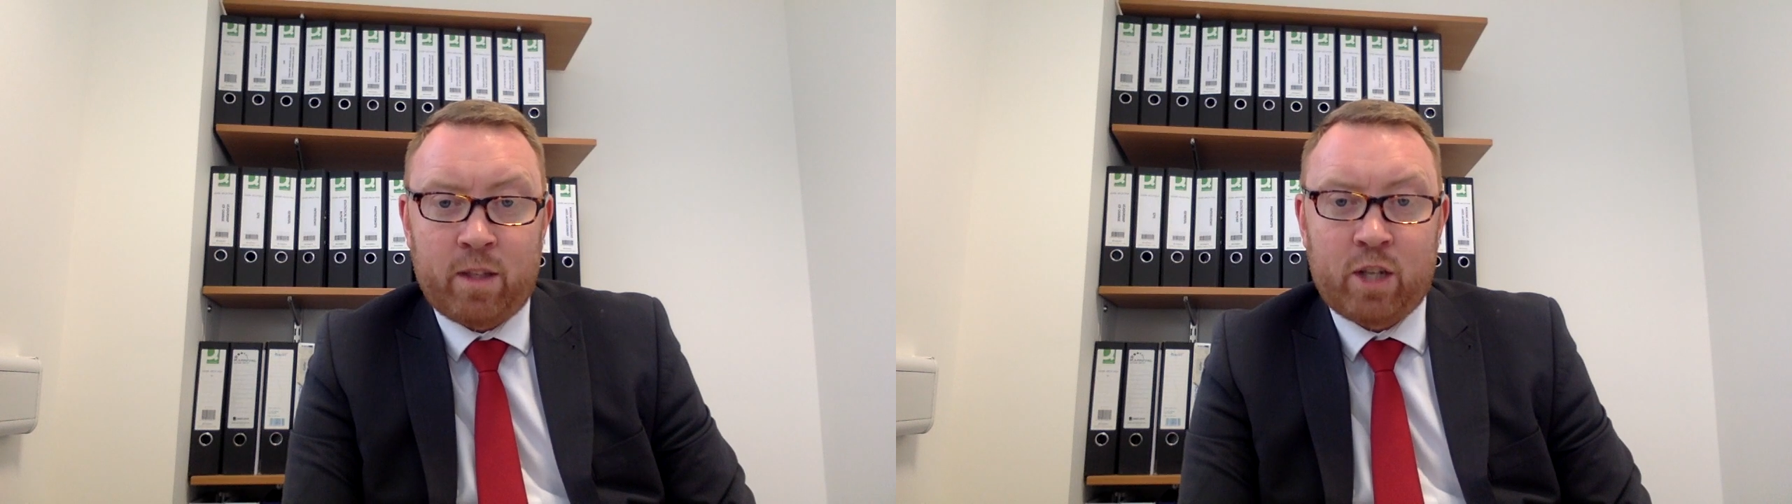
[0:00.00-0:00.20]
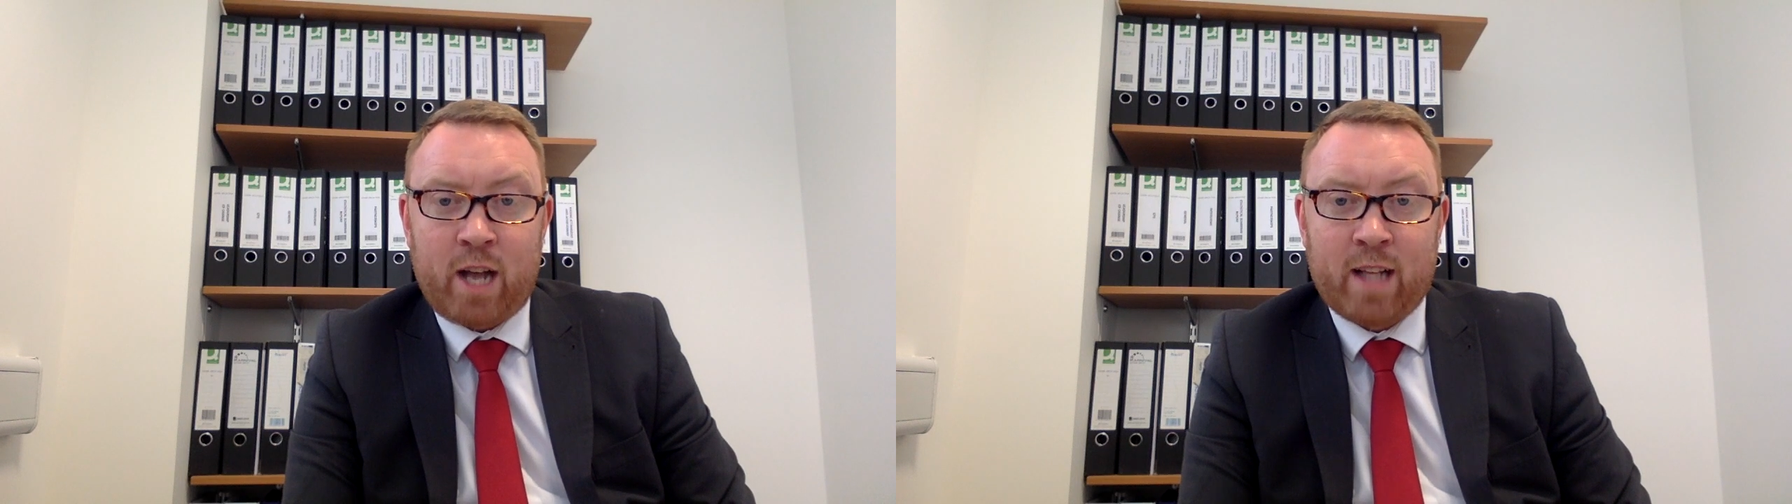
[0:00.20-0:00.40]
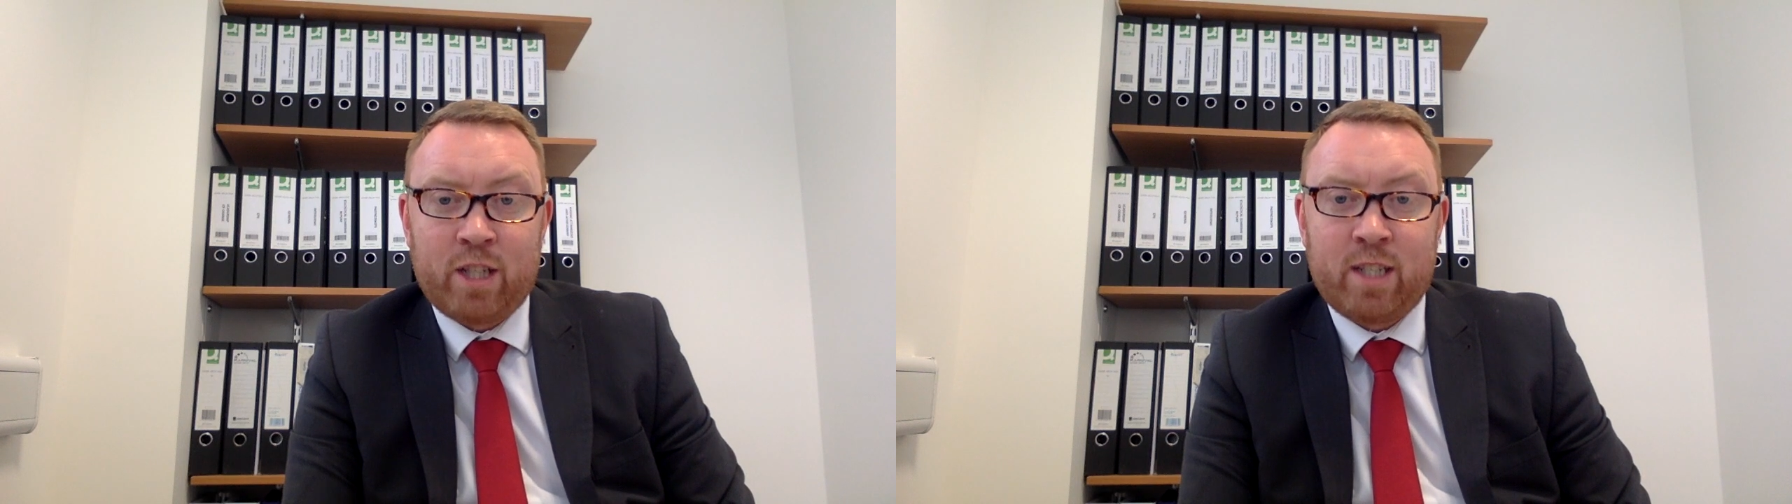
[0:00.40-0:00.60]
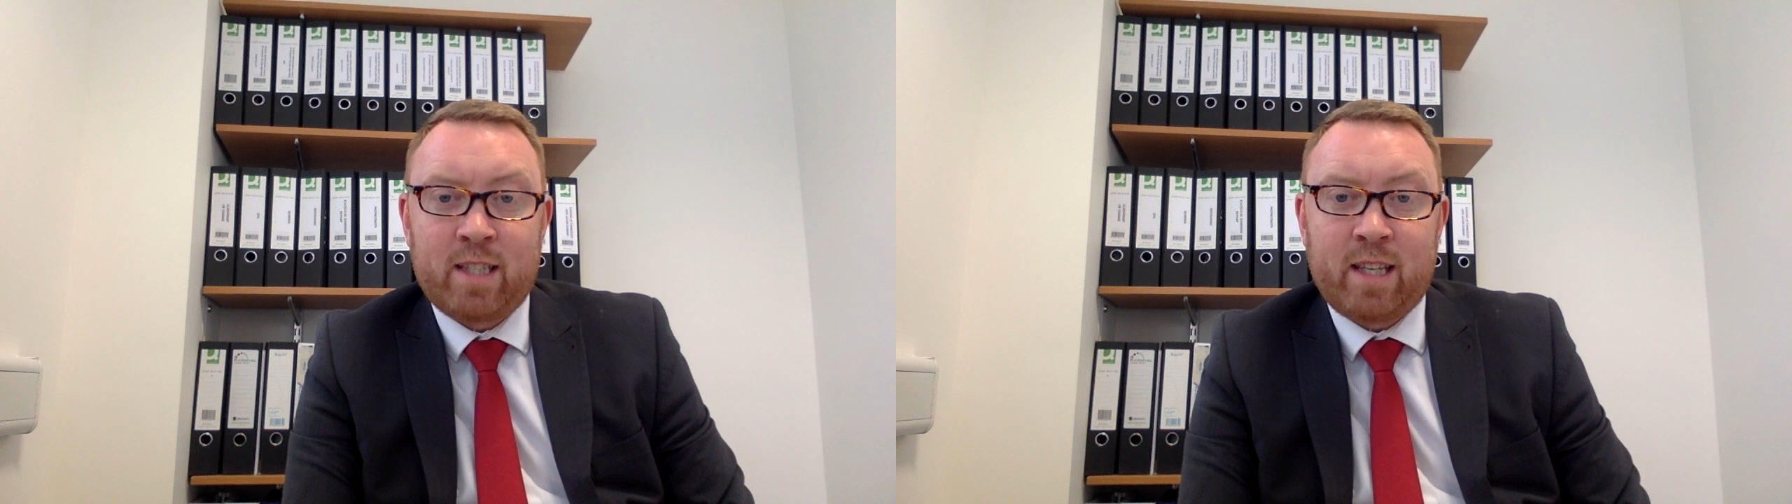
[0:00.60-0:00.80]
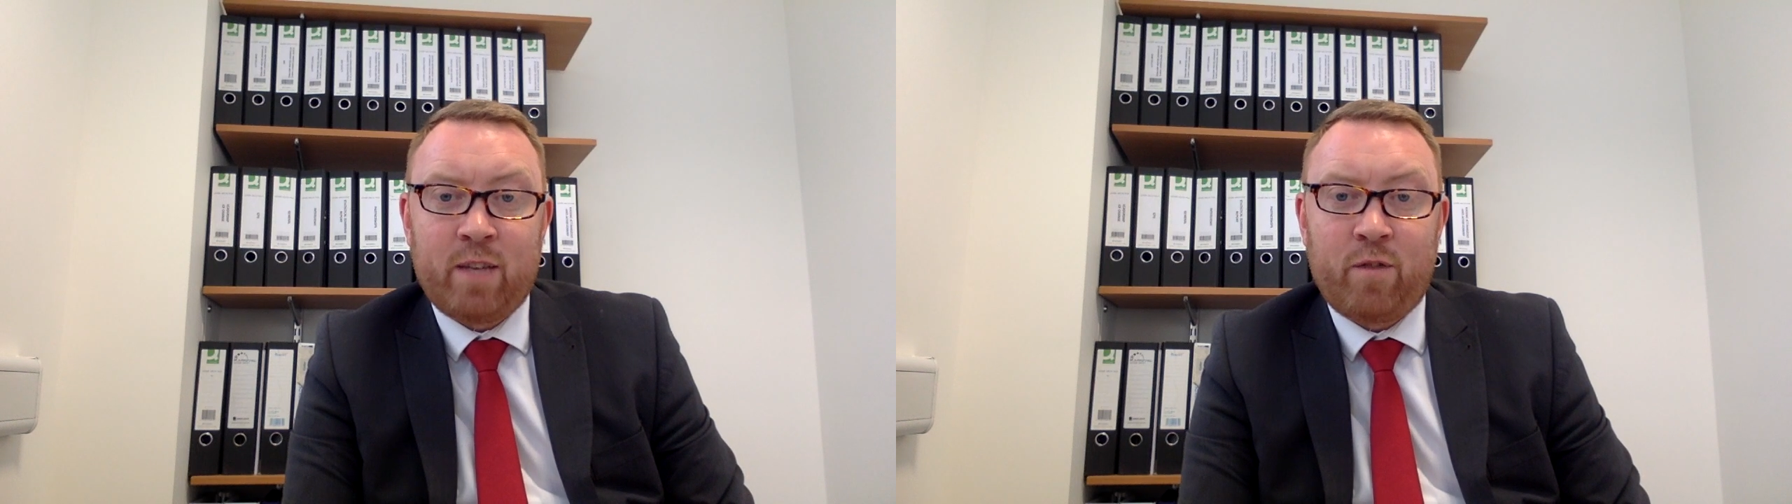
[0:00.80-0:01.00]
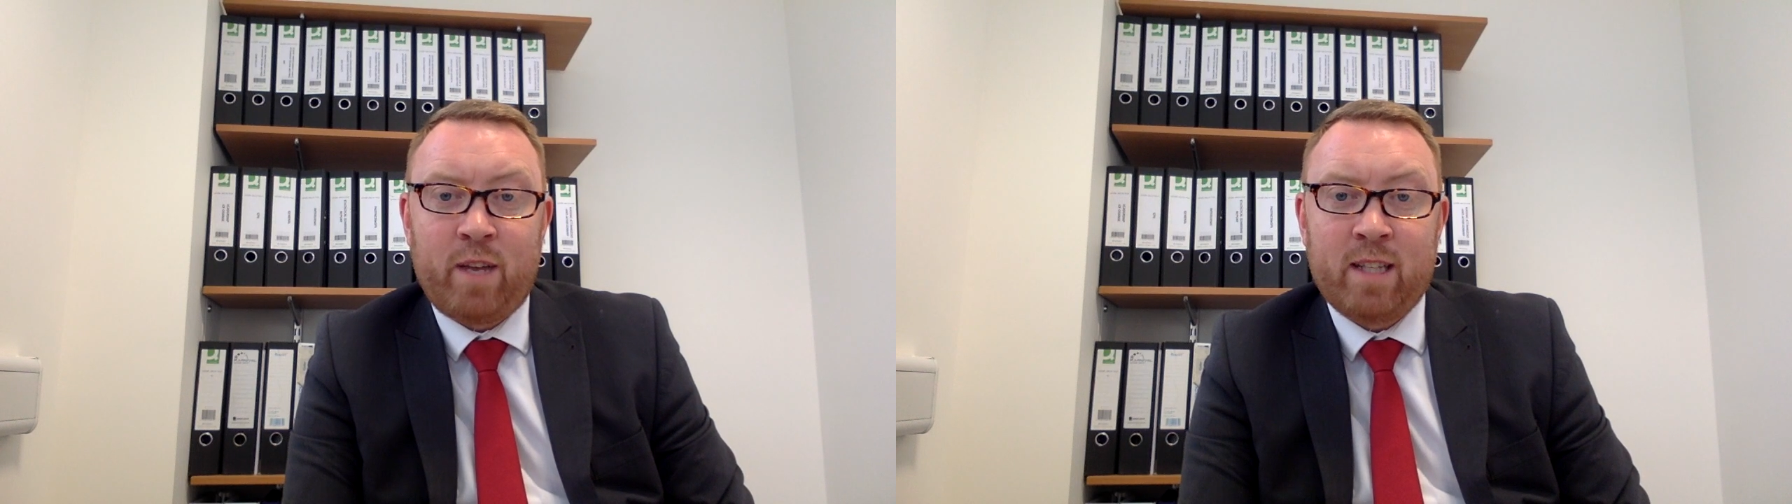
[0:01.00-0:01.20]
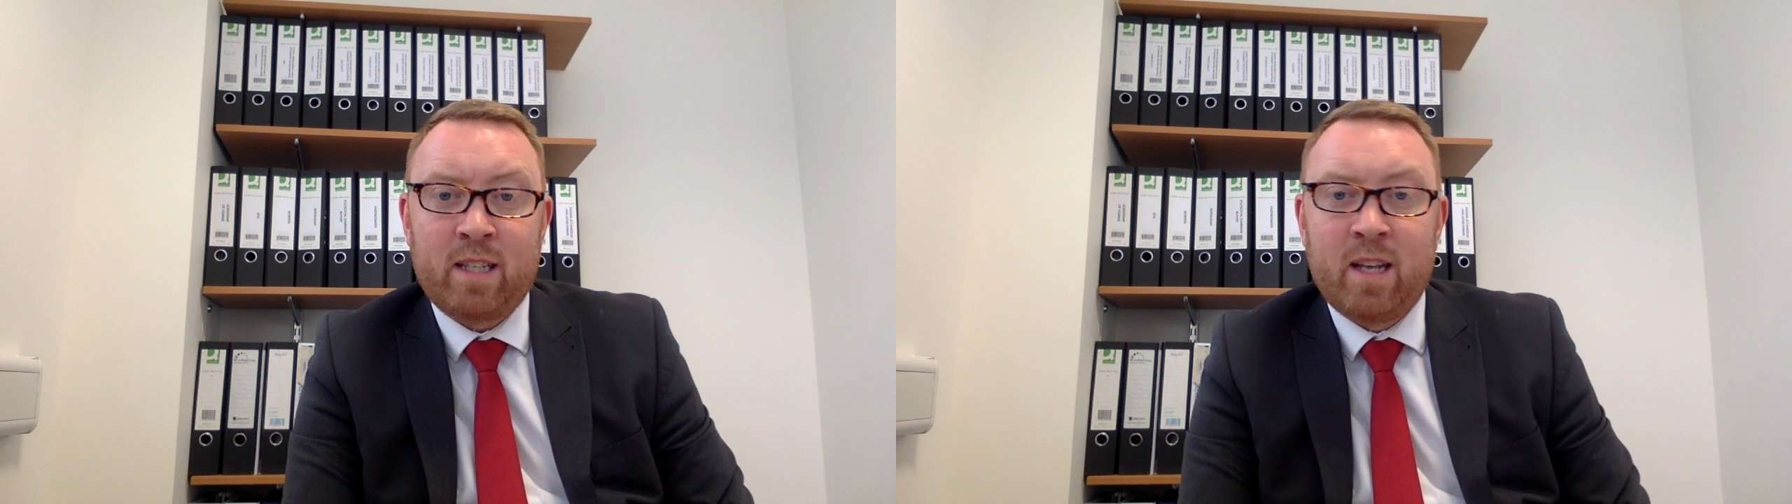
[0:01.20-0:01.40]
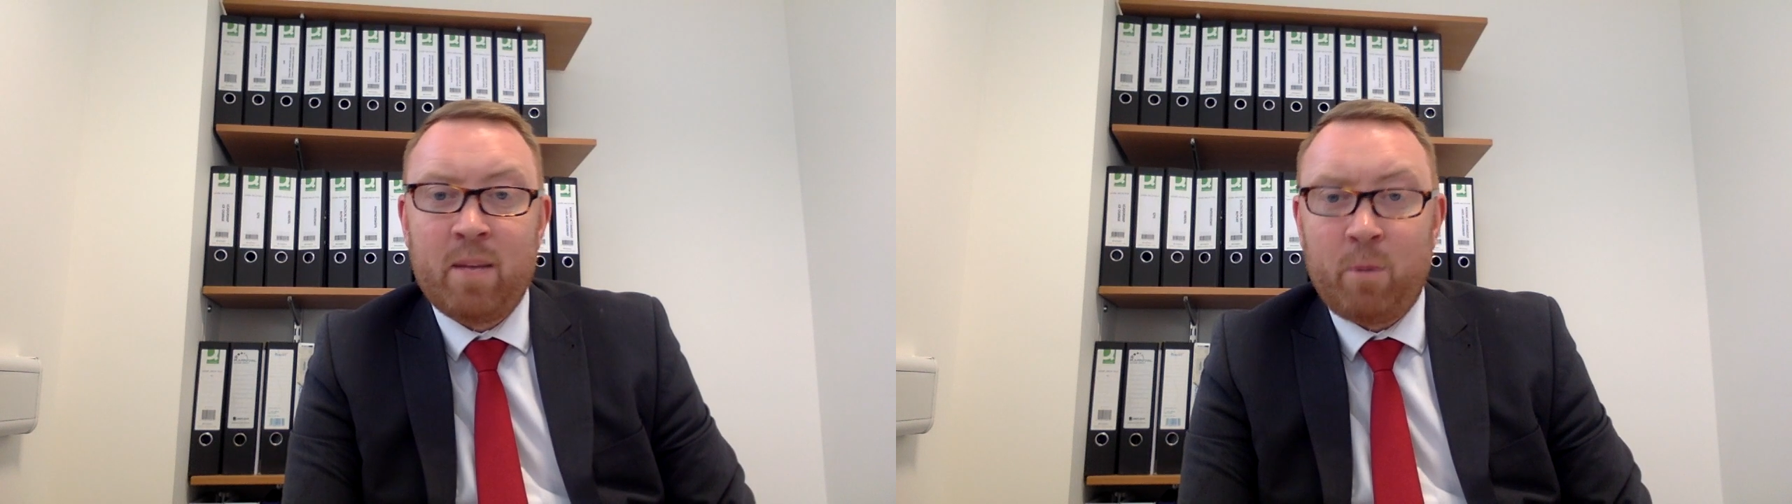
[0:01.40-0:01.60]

challenges that you face